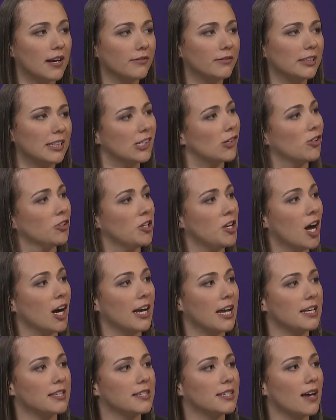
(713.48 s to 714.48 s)
of little
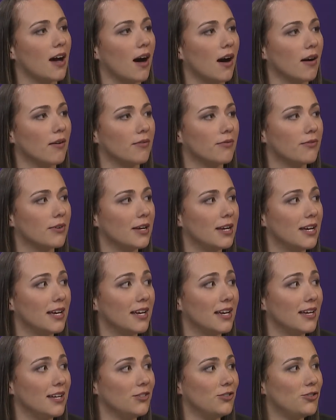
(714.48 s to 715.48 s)
nuggets of
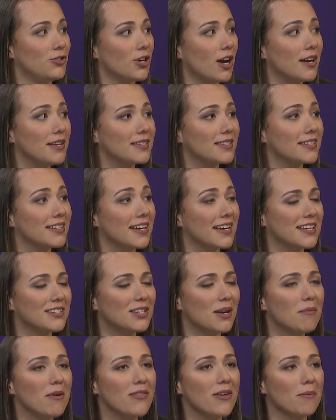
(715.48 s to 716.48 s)
just,
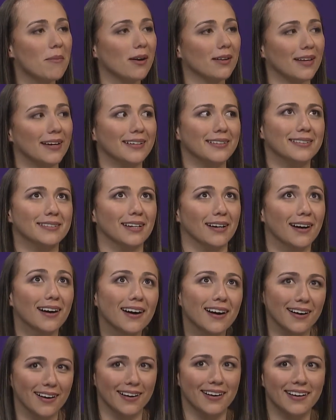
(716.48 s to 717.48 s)
some of them are like,
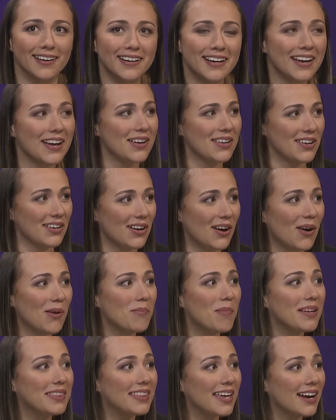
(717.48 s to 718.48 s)
duh, you know,
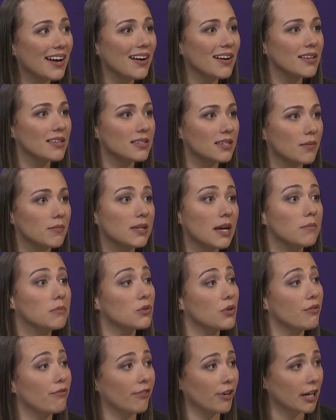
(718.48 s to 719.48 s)
but sometimes
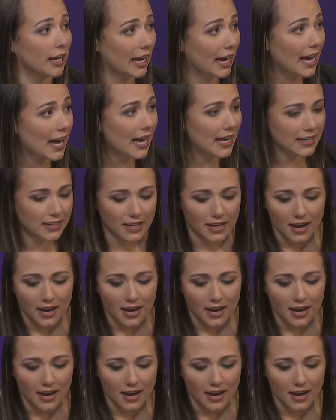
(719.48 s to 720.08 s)
we forget.